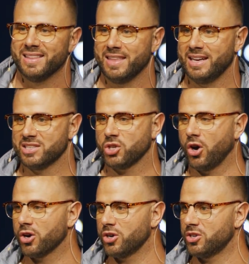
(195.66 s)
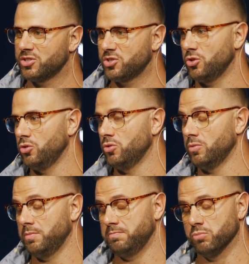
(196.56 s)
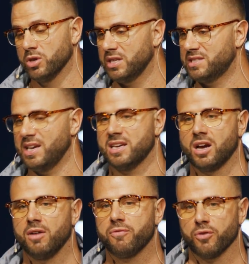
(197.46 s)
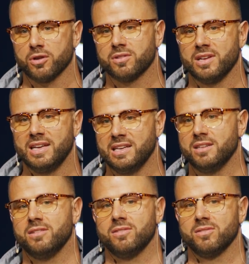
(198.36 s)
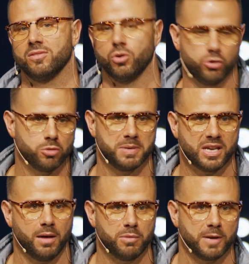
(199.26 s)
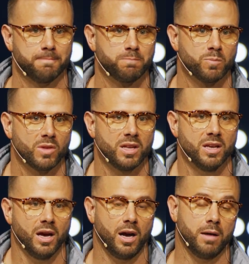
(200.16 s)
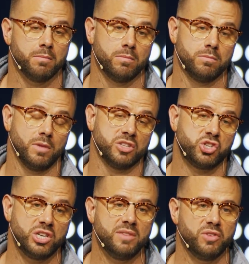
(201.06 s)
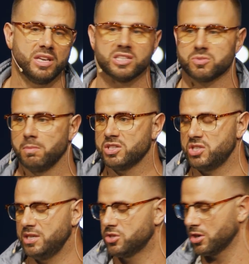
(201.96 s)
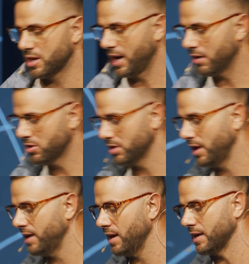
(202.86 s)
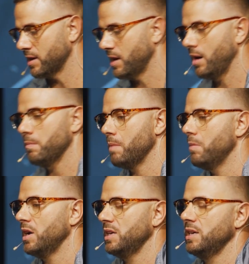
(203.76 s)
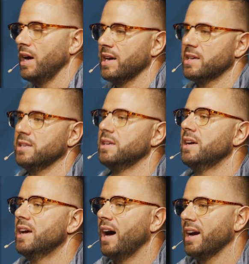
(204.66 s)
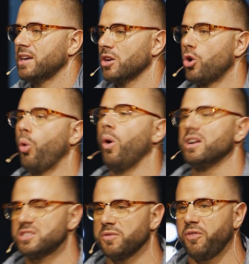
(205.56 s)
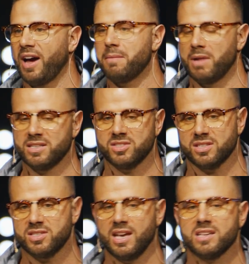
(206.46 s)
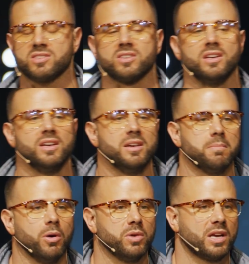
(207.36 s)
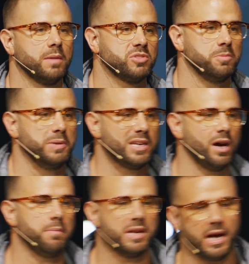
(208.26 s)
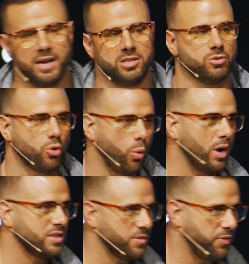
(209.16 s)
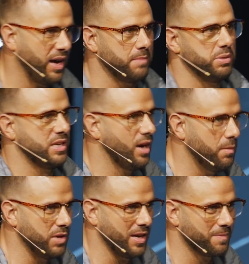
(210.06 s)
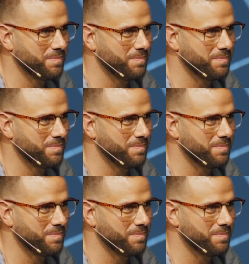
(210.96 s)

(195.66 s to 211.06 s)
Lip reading: that it's hard to really take comfort in who you're becoming. Achieving is much easier to calculate. I can count my money. I can quantify my success. But when it comes to becoming, how do you quantify becoming?